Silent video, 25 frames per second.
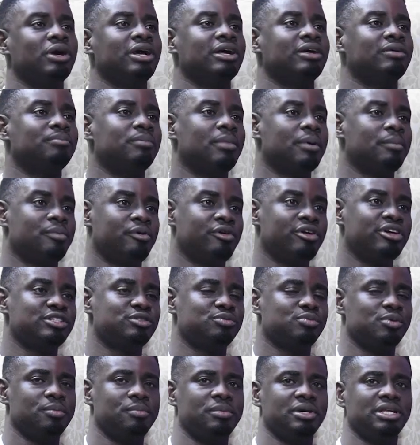uh, uh, my
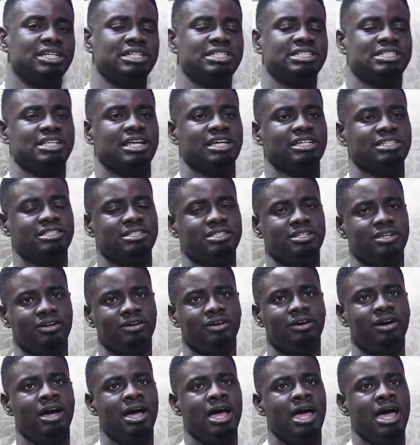parents were ministers.
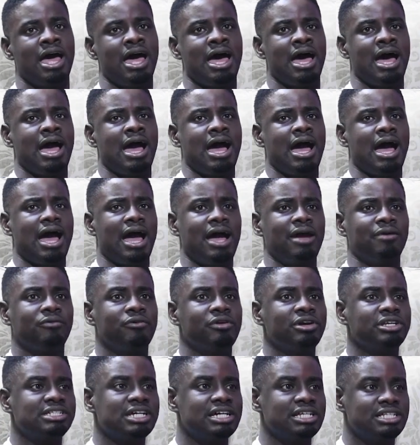So I
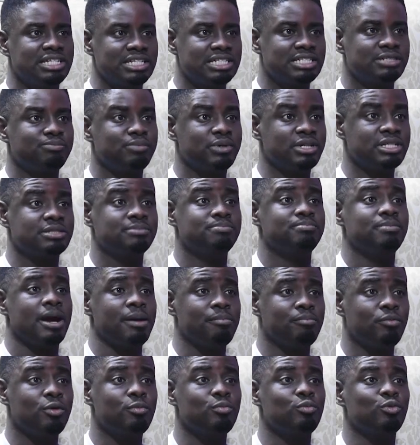created this piece. My
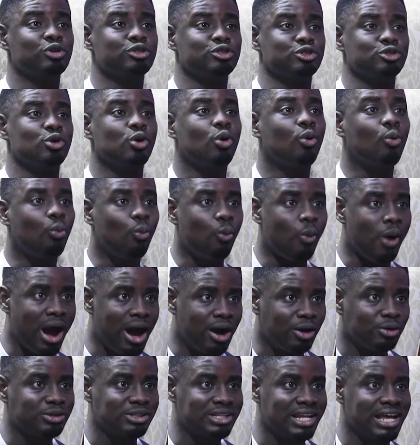mom was so
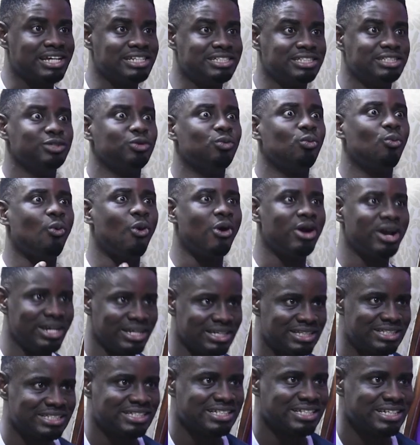wow that she wore
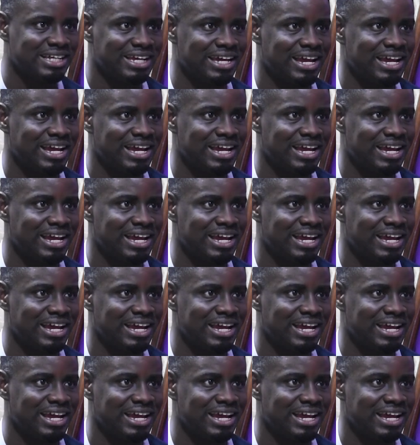it.